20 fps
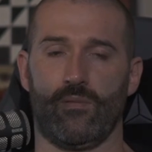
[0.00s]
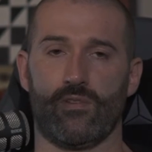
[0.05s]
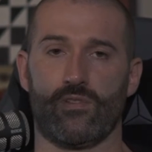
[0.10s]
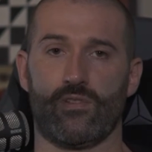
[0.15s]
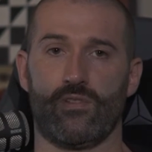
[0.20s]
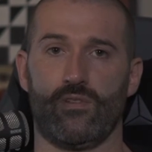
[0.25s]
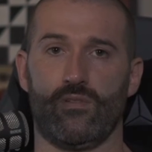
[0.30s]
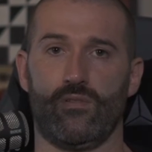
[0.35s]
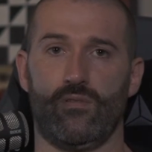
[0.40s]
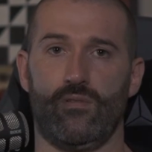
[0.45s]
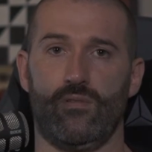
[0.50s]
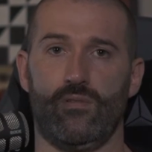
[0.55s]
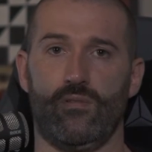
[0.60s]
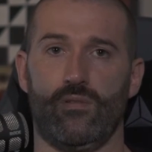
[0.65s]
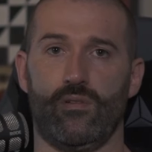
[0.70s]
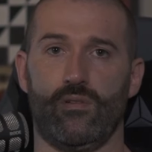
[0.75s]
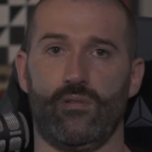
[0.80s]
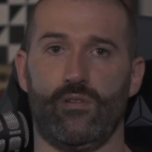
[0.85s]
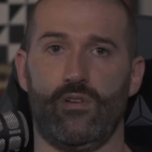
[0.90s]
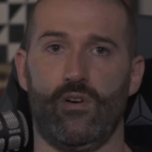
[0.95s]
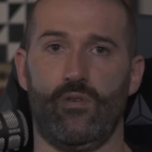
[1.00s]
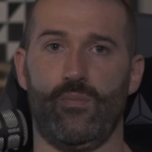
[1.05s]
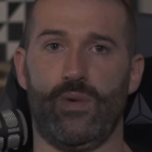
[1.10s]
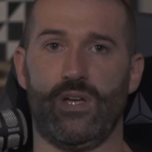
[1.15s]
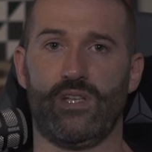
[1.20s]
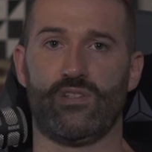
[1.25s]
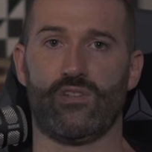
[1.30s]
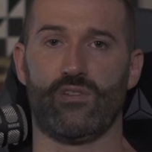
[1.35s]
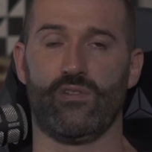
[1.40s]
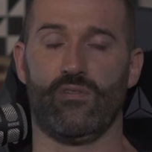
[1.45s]
there's no
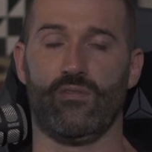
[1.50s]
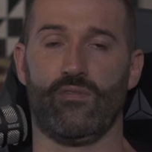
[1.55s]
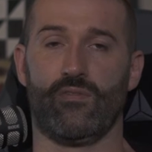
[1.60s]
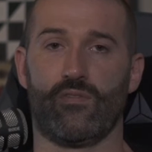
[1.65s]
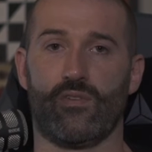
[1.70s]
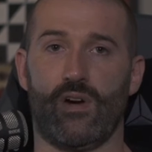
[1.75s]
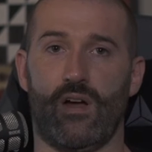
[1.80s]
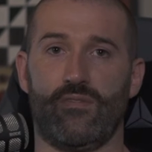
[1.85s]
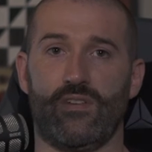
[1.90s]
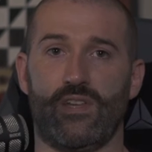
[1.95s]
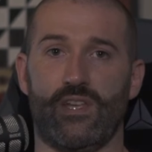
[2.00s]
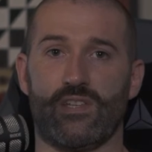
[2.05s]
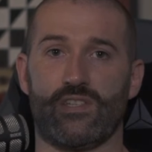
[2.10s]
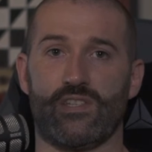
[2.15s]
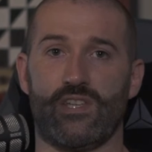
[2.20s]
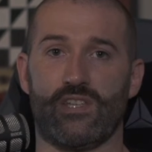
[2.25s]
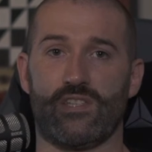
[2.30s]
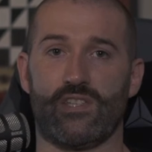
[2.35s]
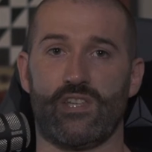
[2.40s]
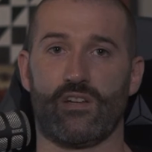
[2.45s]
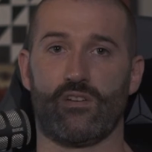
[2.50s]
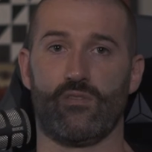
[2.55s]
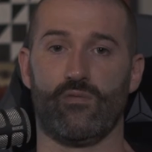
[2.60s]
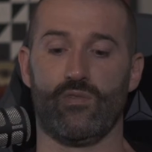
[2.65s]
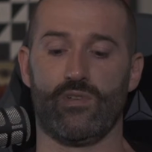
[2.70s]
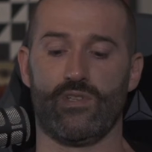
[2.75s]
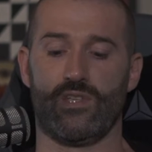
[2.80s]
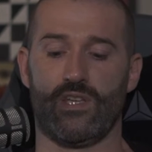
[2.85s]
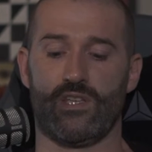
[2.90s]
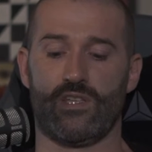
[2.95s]
mention of gravity assisting or
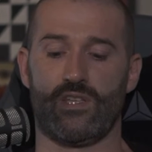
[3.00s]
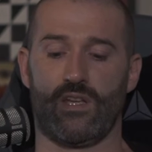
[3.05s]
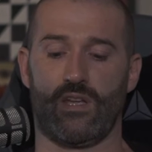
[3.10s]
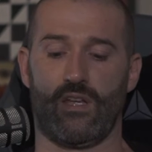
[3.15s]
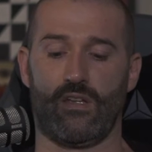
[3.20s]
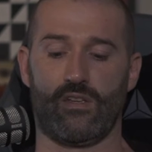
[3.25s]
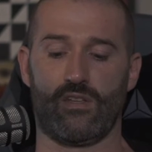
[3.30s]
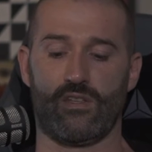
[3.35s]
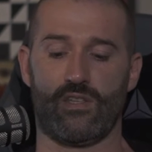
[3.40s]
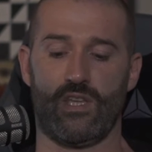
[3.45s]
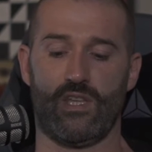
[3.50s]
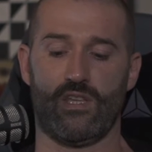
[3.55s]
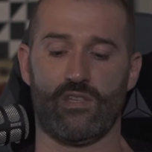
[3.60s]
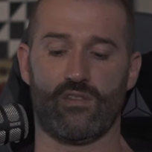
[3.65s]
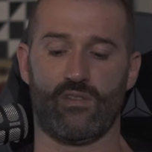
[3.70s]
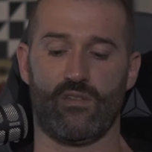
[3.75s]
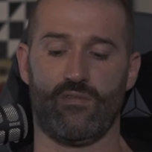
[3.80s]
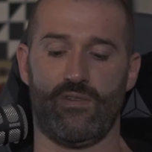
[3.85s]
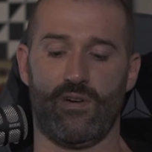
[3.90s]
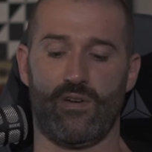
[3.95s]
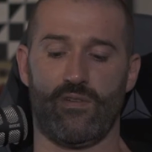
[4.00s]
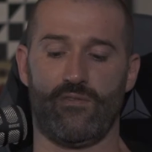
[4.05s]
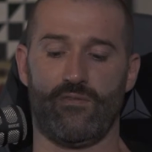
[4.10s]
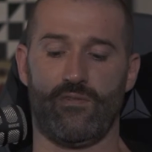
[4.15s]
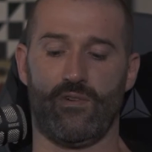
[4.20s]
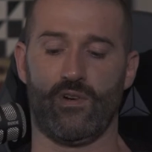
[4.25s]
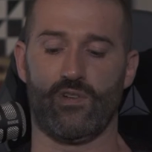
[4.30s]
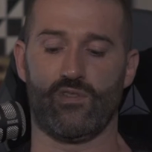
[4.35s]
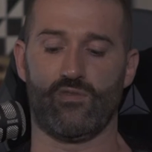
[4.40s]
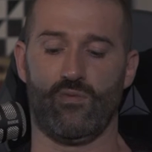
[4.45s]
resisting. You can see this on the very
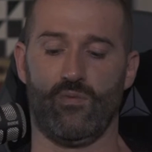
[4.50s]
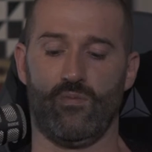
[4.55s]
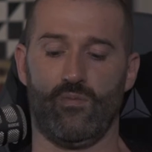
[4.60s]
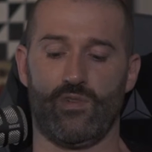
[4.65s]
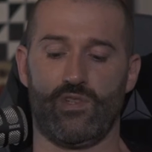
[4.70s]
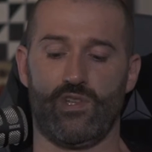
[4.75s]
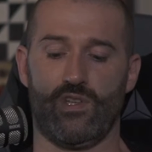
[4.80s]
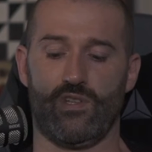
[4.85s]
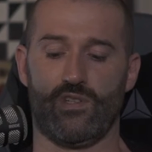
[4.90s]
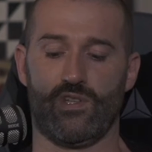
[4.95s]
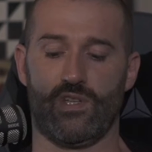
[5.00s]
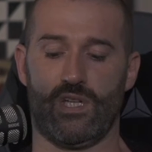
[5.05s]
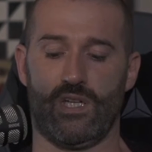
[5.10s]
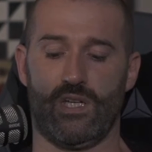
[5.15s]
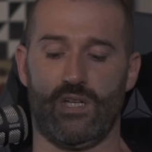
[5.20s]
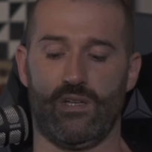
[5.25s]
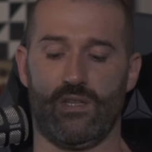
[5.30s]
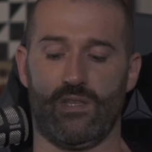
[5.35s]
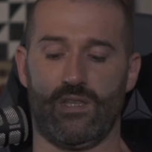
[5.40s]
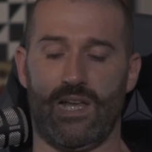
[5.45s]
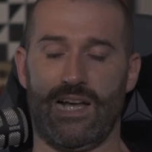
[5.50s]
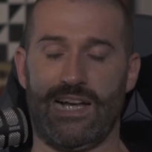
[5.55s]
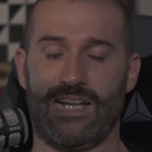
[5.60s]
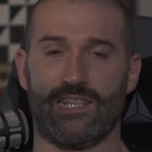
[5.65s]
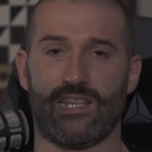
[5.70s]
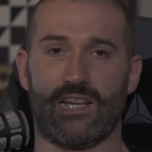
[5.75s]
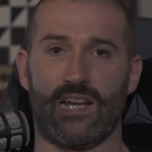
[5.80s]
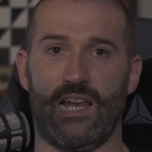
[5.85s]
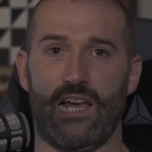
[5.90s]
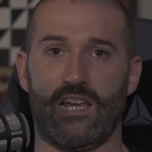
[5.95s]
first one, which is the
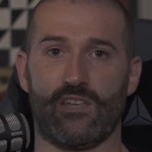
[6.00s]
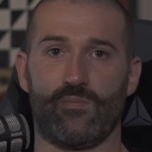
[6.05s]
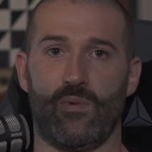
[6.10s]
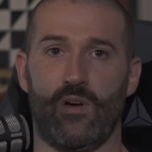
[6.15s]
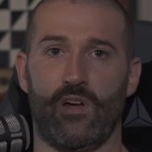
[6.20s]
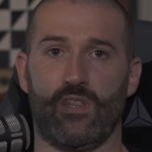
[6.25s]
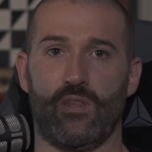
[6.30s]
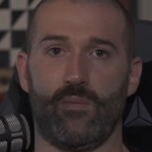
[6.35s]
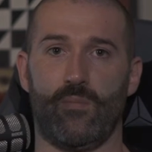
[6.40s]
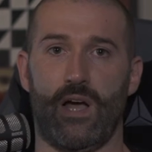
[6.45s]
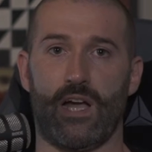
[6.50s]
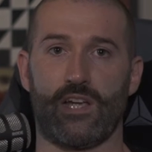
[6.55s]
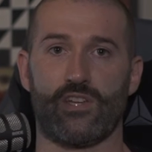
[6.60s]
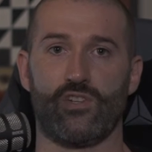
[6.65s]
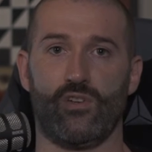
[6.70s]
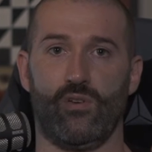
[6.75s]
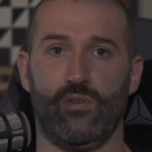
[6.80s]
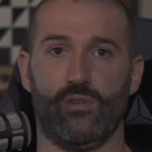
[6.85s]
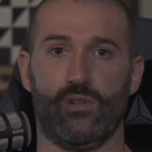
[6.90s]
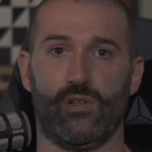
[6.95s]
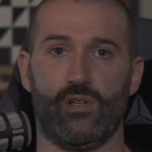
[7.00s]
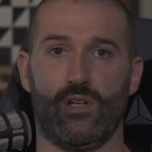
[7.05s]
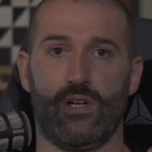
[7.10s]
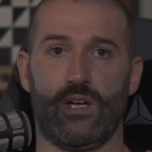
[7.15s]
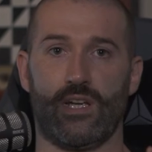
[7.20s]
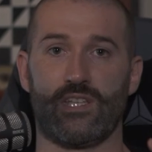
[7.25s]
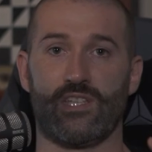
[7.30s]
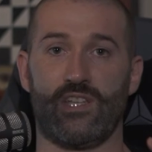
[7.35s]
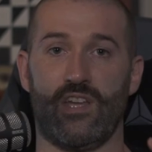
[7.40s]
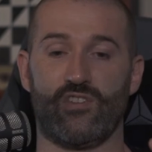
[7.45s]
hands clasped behind the back shoulder
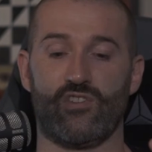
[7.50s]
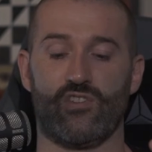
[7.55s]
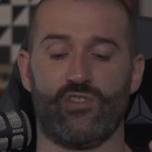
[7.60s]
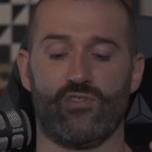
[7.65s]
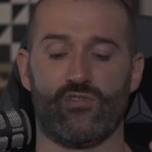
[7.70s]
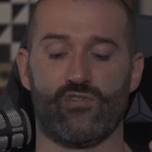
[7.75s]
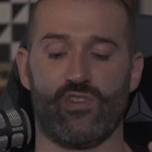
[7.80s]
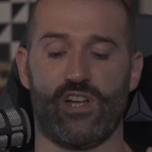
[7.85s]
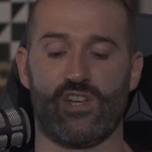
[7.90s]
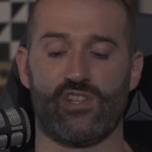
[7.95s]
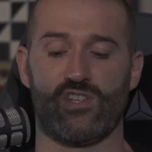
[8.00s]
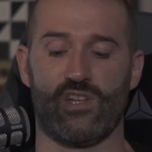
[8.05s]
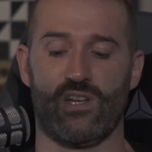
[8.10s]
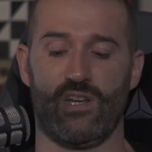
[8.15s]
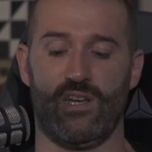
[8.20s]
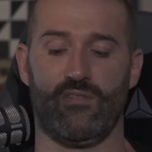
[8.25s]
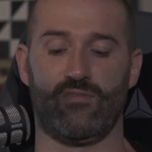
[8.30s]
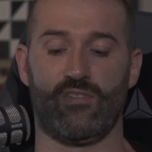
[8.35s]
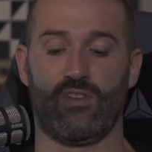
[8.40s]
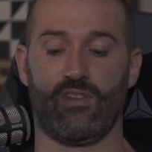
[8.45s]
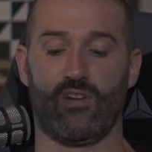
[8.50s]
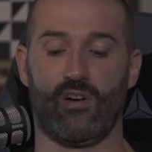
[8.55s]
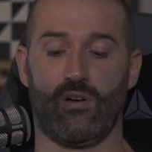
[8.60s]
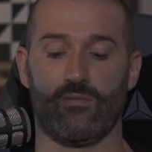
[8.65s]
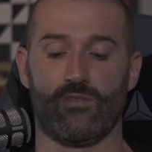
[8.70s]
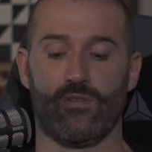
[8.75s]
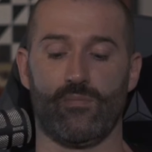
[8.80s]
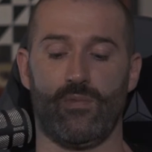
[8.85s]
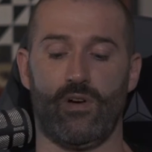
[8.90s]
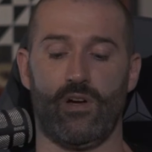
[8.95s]
extension stretch, lifting the
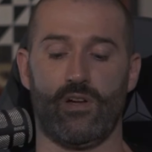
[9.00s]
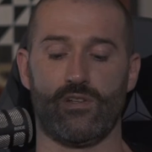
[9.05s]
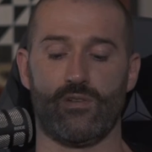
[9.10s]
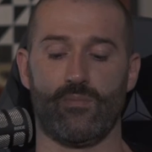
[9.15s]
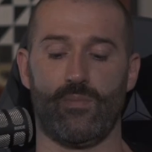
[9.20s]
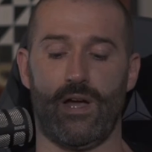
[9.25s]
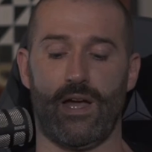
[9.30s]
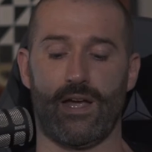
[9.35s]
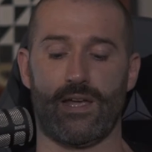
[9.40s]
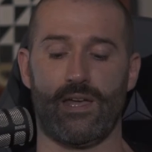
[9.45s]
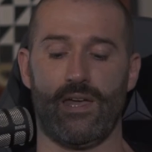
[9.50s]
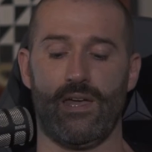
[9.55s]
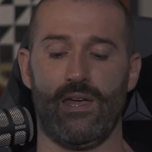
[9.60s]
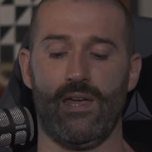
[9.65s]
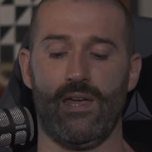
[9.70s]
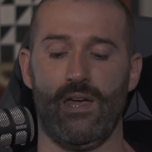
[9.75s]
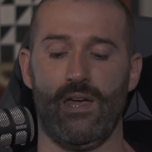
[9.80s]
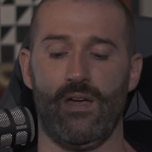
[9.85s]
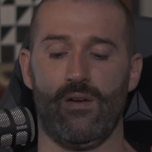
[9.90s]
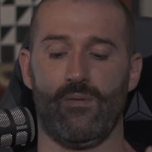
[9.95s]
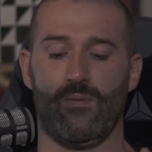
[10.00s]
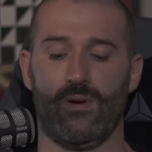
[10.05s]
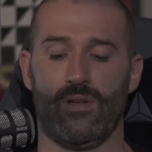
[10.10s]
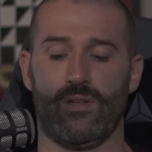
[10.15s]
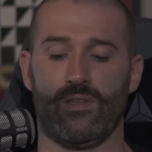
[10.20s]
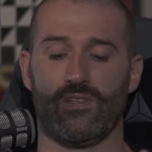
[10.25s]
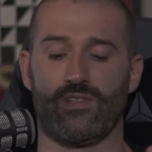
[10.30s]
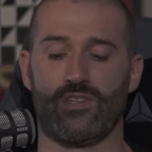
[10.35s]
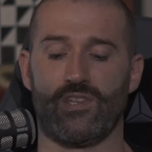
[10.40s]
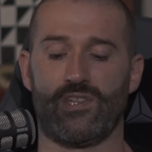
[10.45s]
arms up behind your back, where
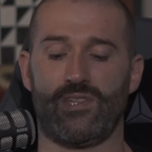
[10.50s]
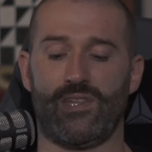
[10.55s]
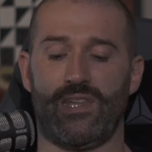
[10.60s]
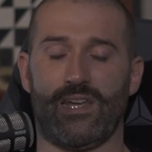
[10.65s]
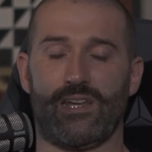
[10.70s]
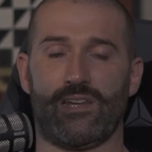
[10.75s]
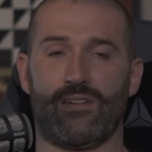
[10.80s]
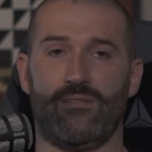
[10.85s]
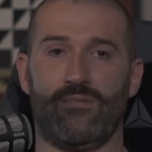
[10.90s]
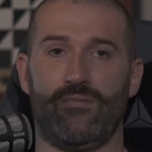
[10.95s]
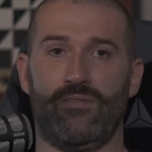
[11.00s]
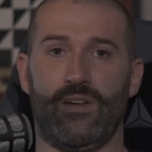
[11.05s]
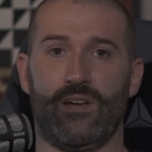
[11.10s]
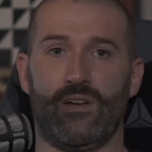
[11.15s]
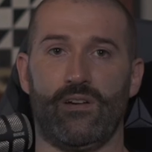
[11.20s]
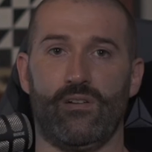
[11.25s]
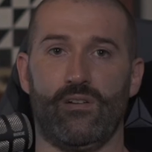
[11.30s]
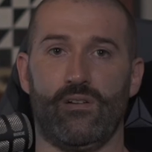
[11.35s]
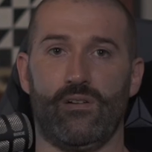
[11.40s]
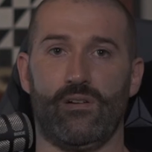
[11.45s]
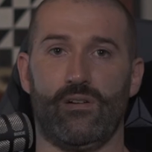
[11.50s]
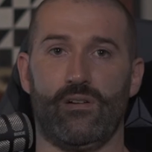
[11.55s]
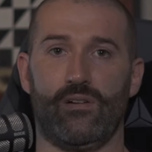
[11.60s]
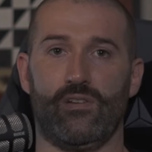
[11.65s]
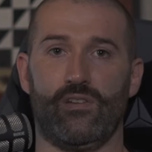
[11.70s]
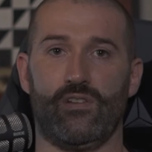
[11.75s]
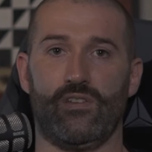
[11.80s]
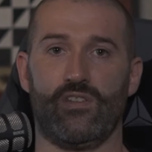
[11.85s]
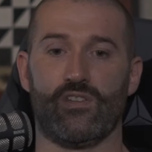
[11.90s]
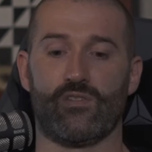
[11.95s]
there's a stick figure
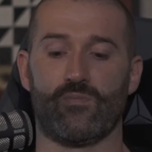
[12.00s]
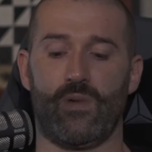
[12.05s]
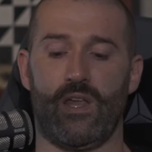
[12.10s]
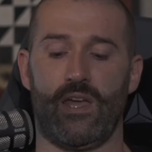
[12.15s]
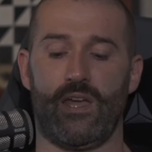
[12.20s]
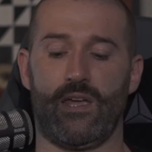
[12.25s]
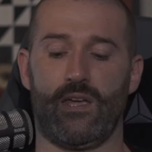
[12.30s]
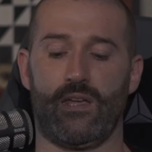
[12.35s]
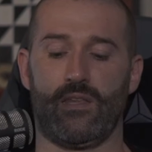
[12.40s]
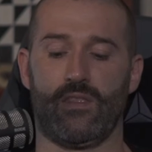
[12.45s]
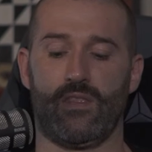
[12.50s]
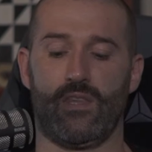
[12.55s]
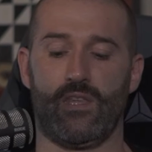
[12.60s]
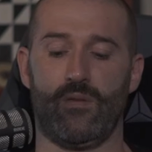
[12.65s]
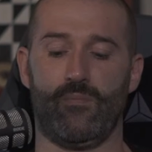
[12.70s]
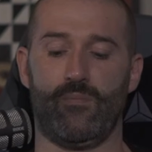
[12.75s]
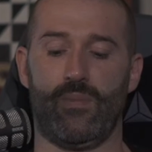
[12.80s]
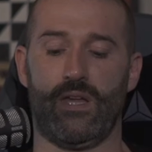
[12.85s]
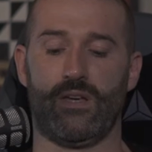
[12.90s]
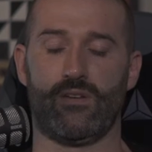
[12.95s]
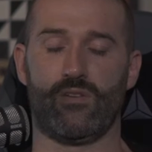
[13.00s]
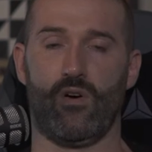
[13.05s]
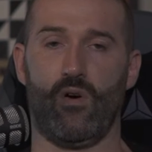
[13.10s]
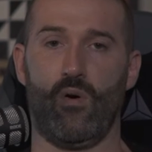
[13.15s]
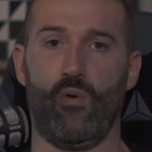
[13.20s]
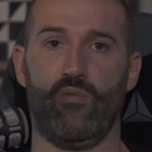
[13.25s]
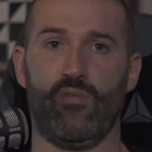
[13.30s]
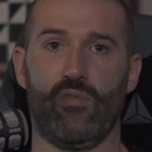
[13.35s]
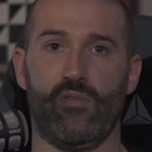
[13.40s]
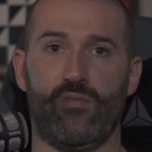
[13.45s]
displaying the bent
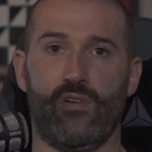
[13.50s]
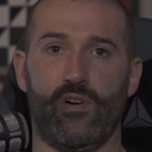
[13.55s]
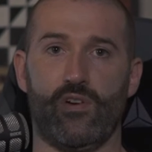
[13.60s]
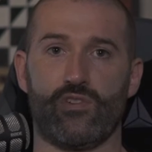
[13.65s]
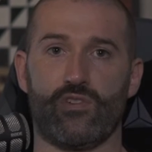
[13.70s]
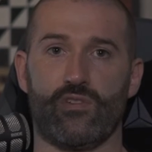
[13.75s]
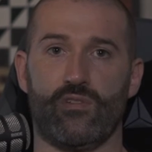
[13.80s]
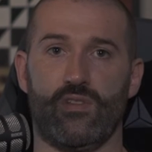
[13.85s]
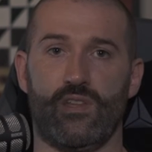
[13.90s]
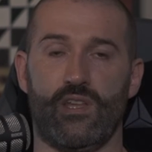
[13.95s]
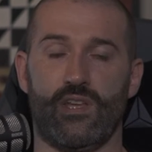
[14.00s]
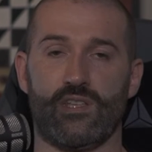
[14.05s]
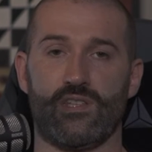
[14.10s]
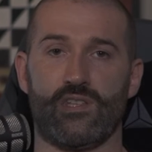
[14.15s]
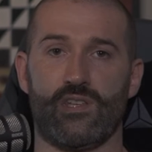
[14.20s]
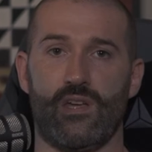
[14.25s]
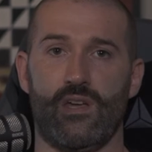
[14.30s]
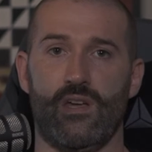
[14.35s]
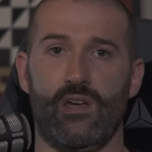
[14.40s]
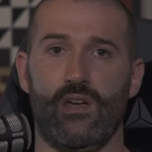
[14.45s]
over version of this.